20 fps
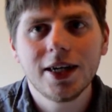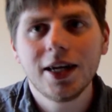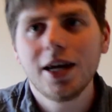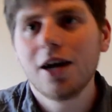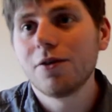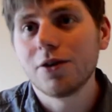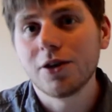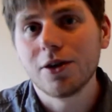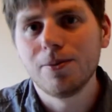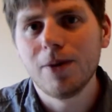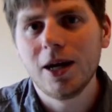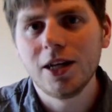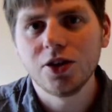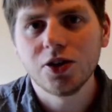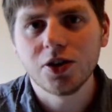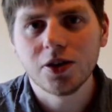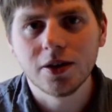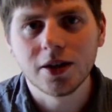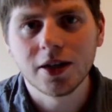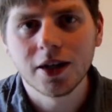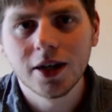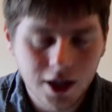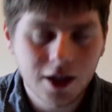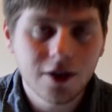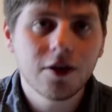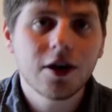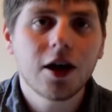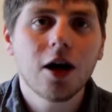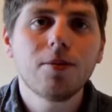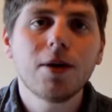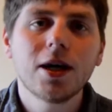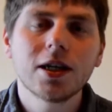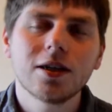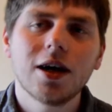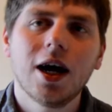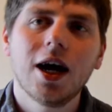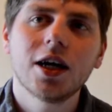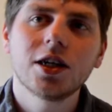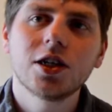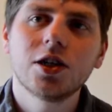other dimension. Then we cut back to
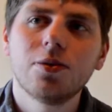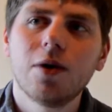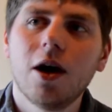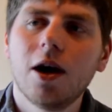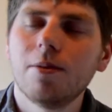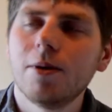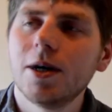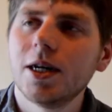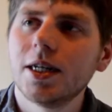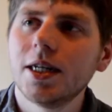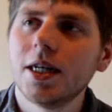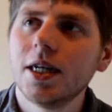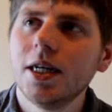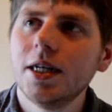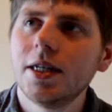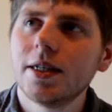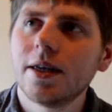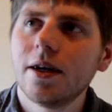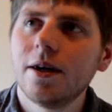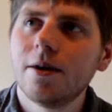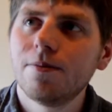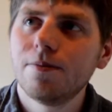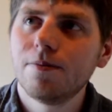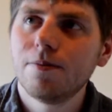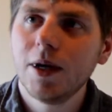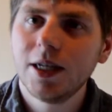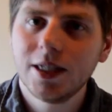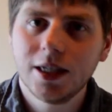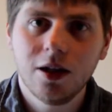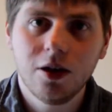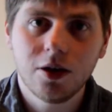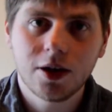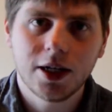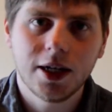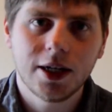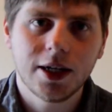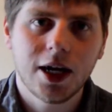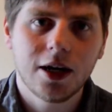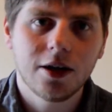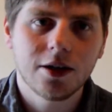Hashirama, and he's basically looking
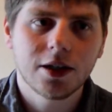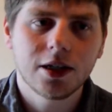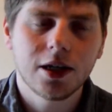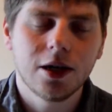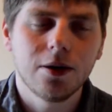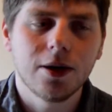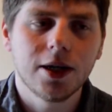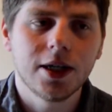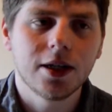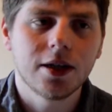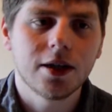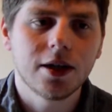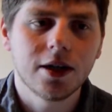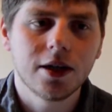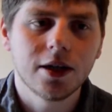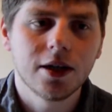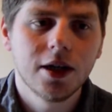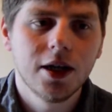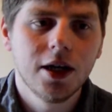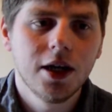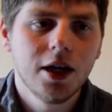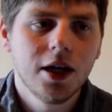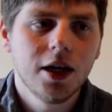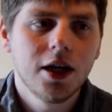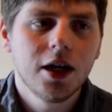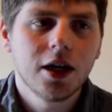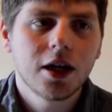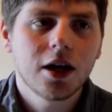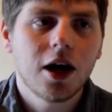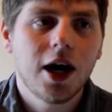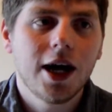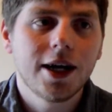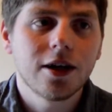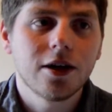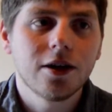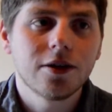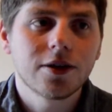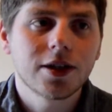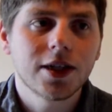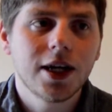at Naruto and kind
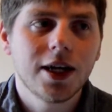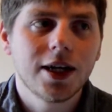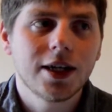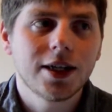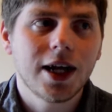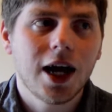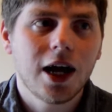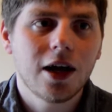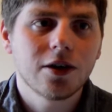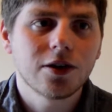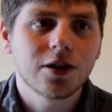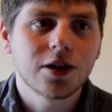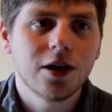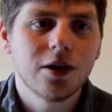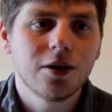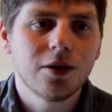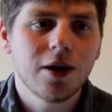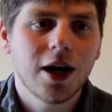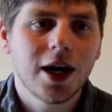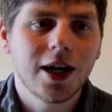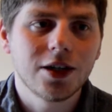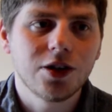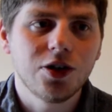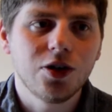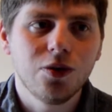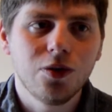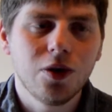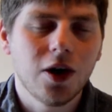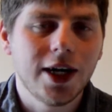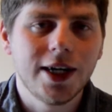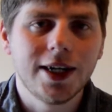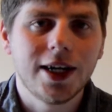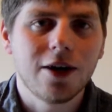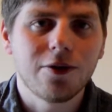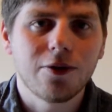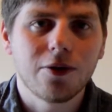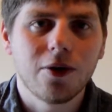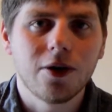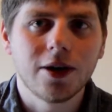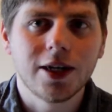of saying Naruto has united
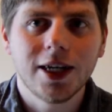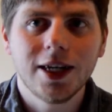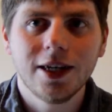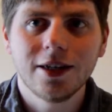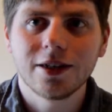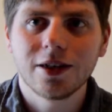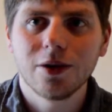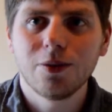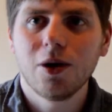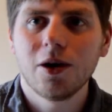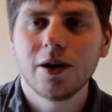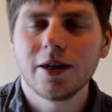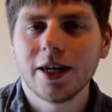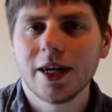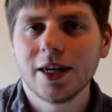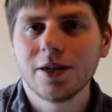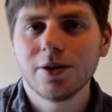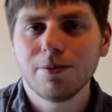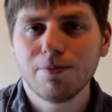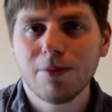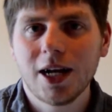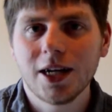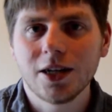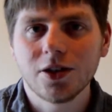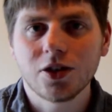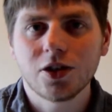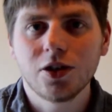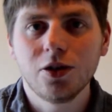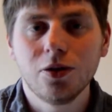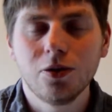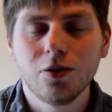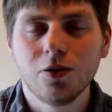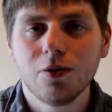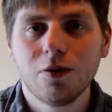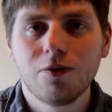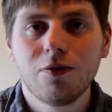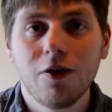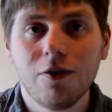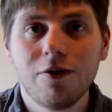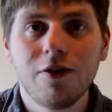everyone. He is the one that managed to
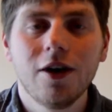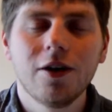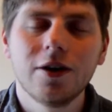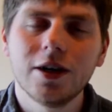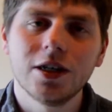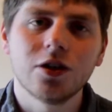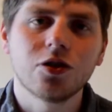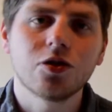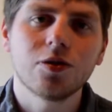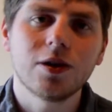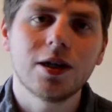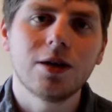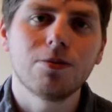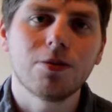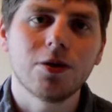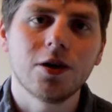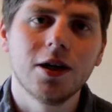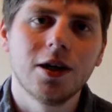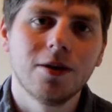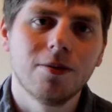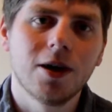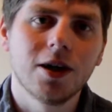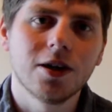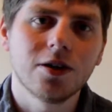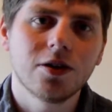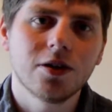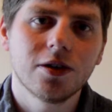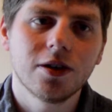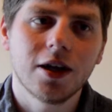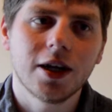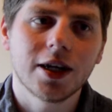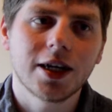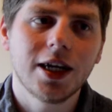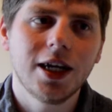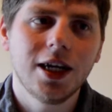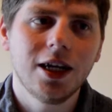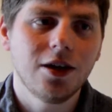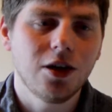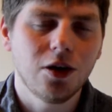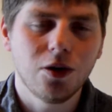fulfill his dream, pretty much. Like,
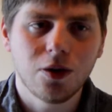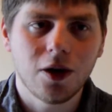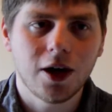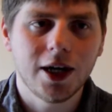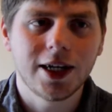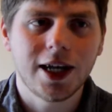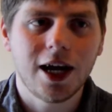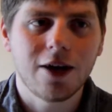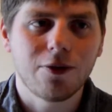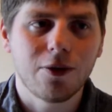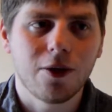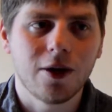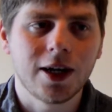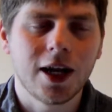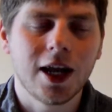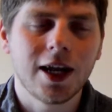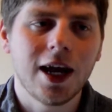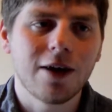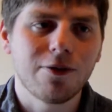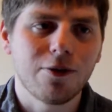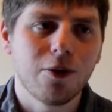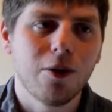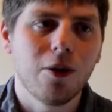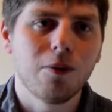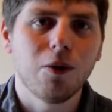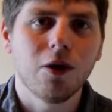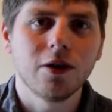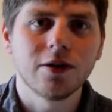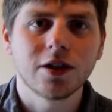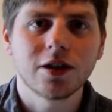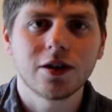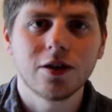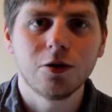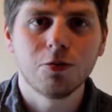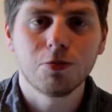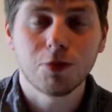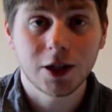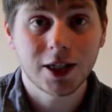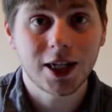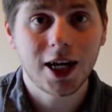he united everyone, and everyone wants to
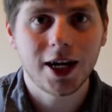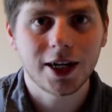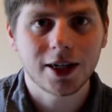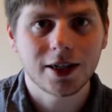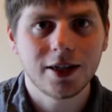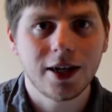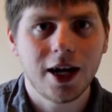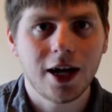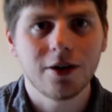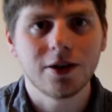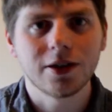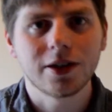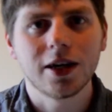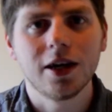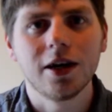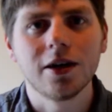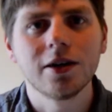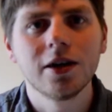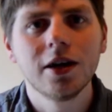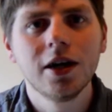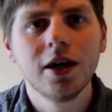protect Naruto.